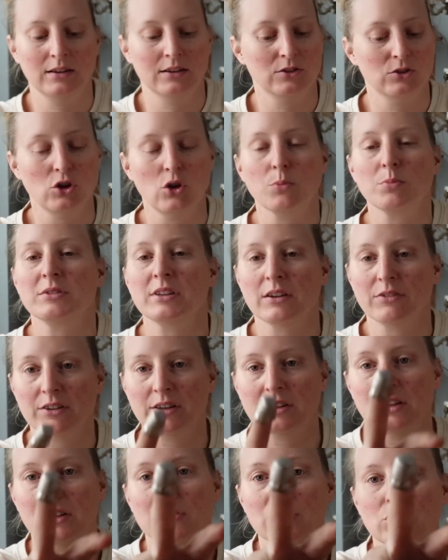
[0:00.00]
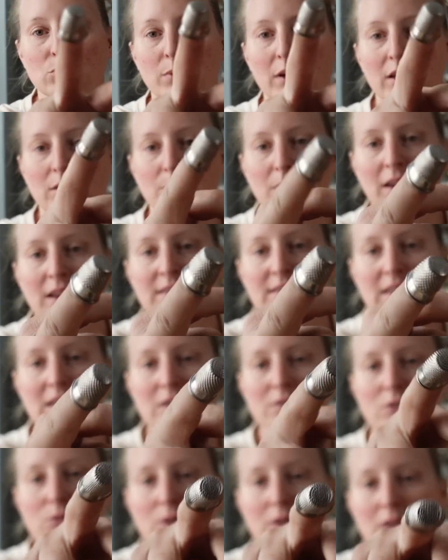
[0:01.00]
nope, definitely too big, because
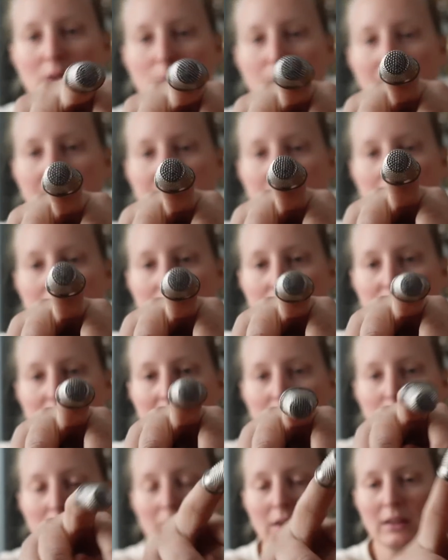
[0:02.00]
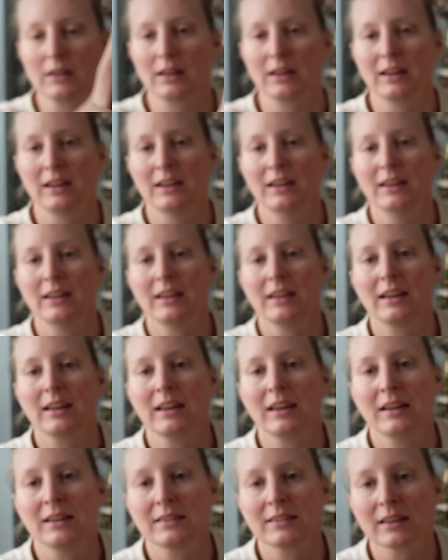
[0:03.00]
even with it bent out of shape,
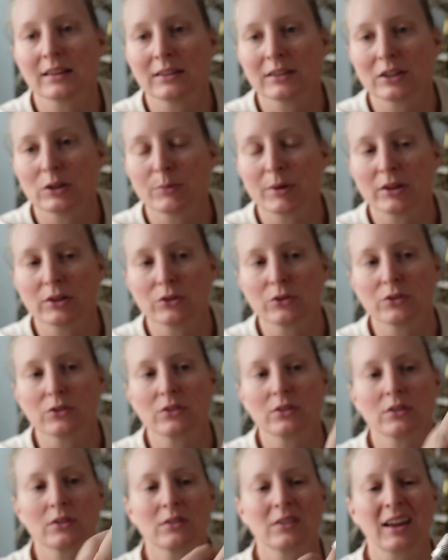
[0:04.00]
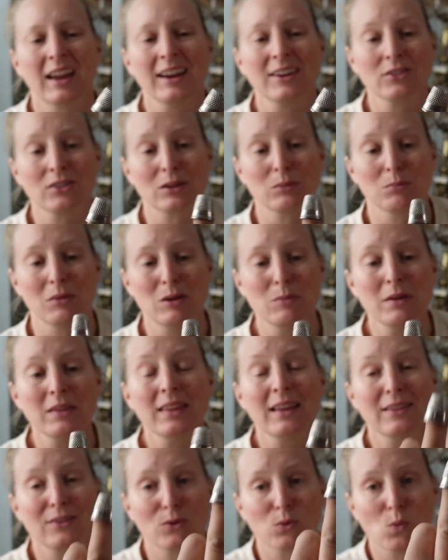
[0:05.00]
it's a little bit loose. Actually, maybe
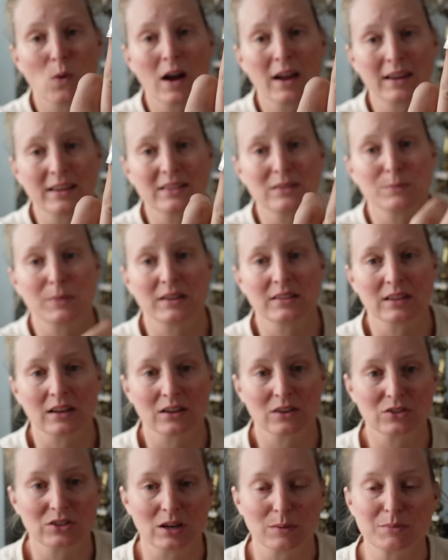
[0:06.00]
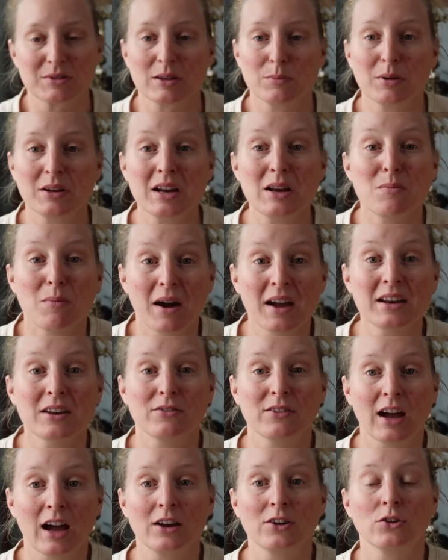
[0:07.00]
that's why it's bent out of shape. Somebody might
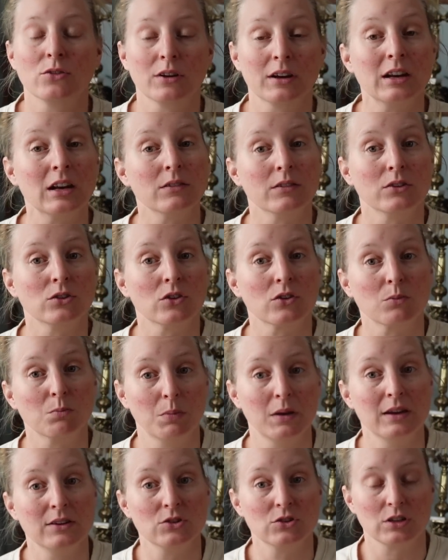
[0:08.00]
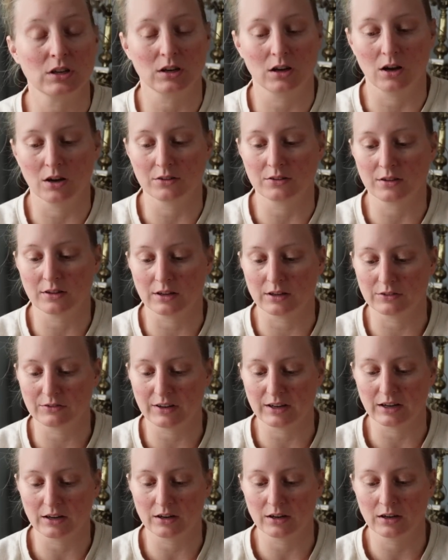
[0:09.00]
have gotten creative and just pinched it onto their
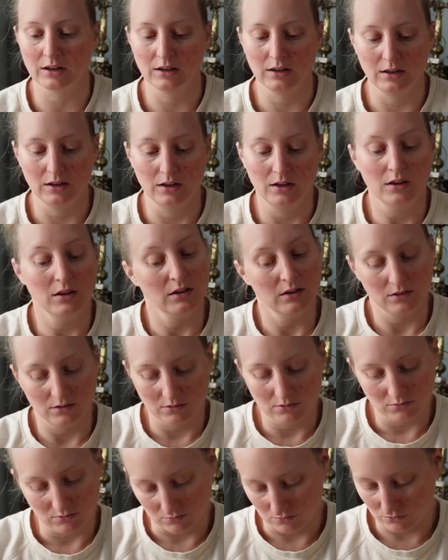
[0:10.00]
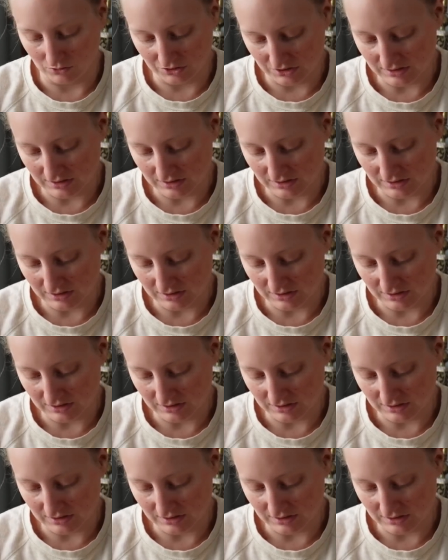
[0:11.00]
finger, which